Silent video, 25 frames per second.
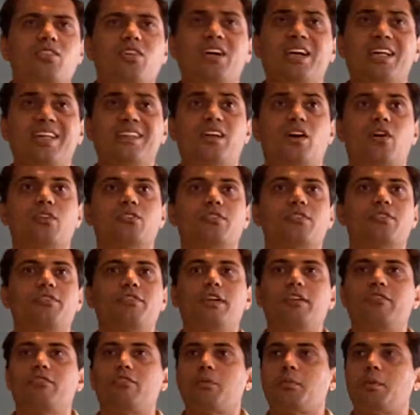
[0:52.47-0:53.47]
30,000
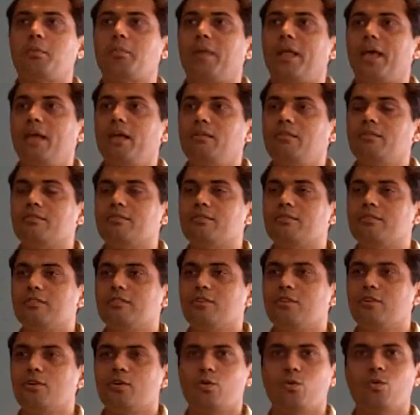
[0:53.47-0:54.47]
feet from a plane,
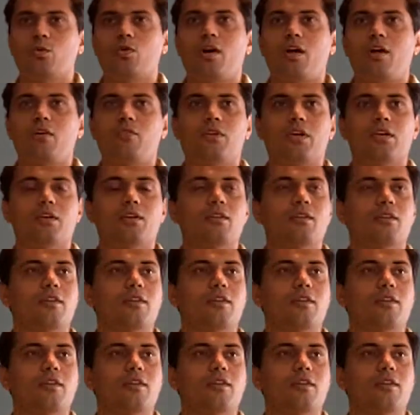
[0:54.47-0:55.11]
who are we,